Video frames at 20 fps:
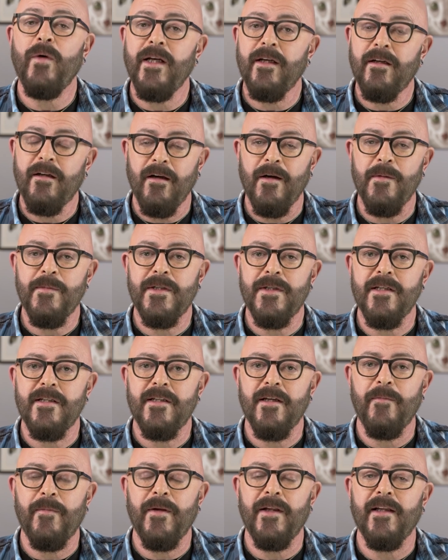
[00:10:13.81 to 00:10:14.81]
when it comes to
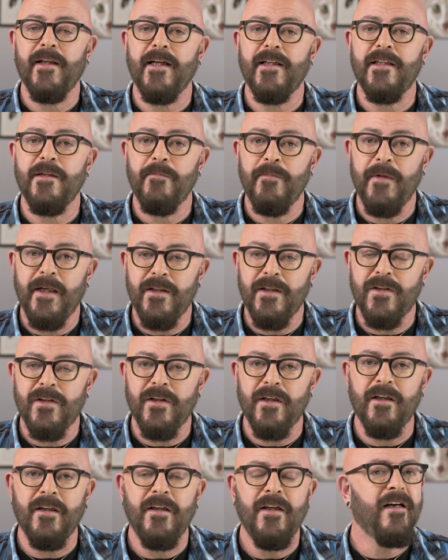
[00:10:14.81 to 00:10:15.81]
something like
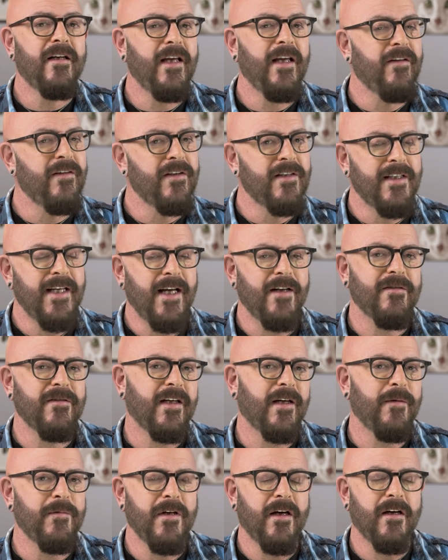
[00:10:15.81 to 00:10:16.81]
dementia, again, this sounds
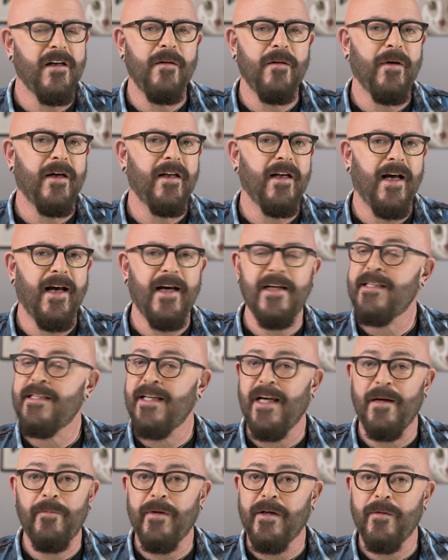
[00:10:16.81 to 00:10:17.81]
like I'm talking about
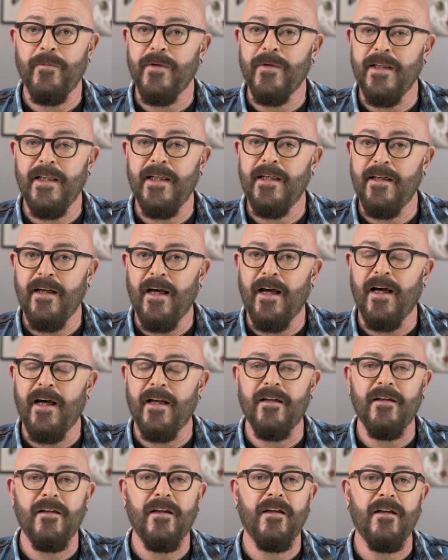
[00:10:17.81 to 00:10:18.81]
eyesight, but I'm really
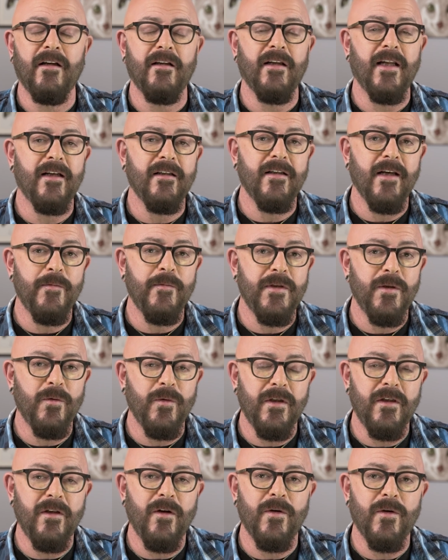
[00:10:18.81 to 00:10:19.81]
not. A lot of times you
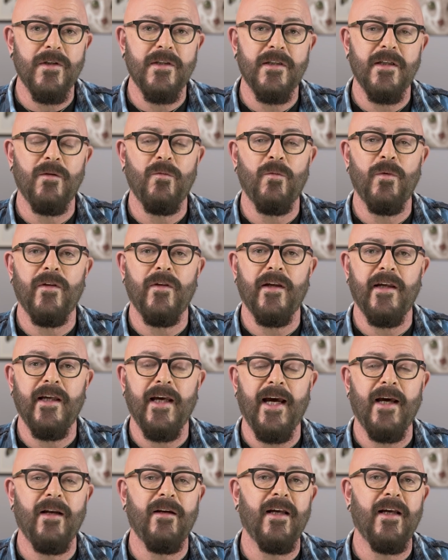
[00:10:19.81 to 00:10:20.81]
would notice it with a
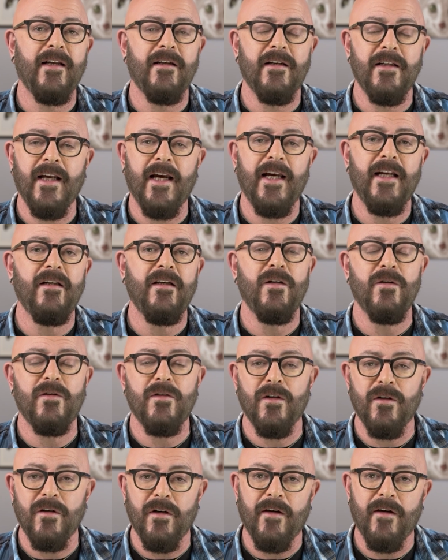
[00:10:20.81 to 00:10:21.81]
cat at night, you
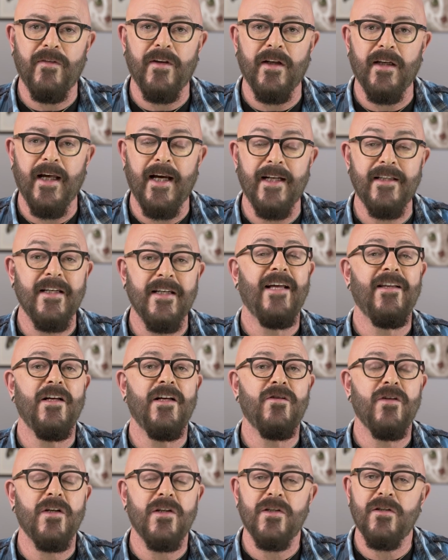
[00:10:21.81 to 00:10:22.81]
turn off the lights and
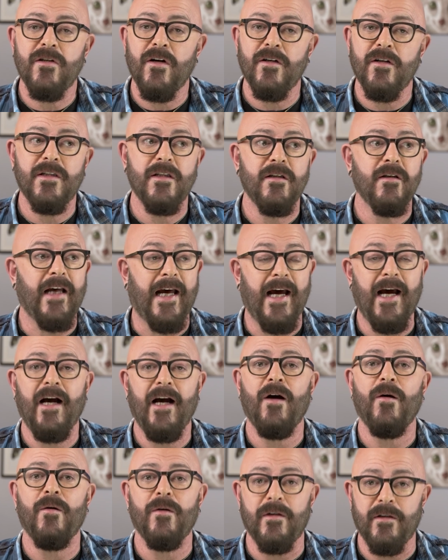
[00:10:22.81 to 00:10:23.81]
they just start to
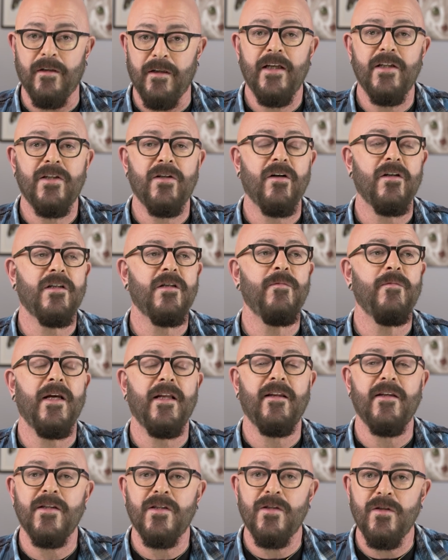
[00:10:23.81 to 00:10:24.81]
howl. They start to
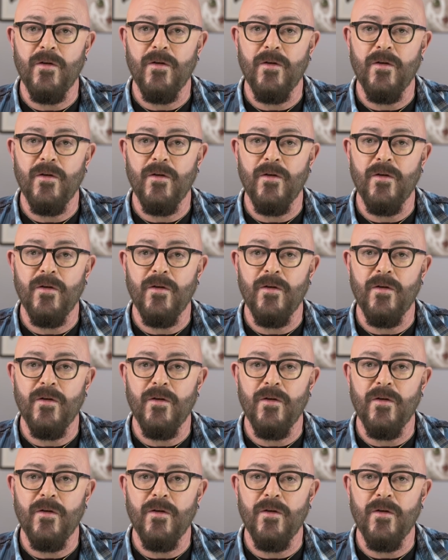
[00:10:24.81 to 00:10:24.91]
make this